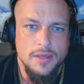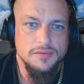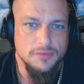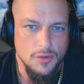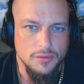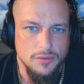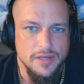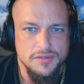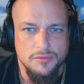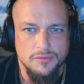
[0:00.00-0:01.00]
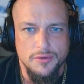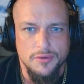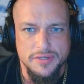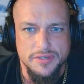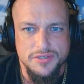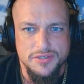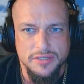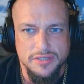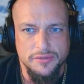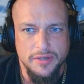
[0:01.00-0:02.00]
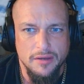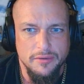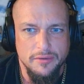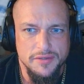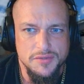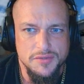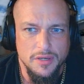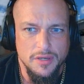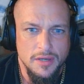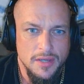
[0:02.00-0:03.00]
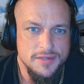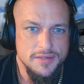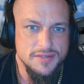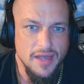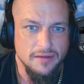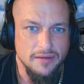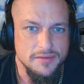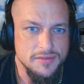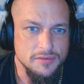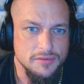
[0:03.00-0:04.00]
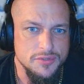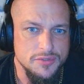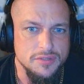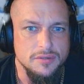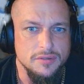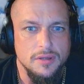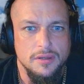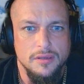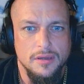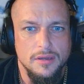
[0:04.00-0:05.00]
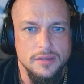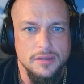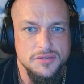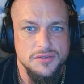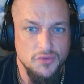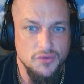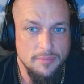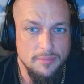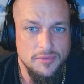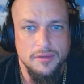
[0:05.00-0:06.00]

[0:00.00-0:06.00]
it's localized corrosion in shielded areas where stagnant solution is trapped,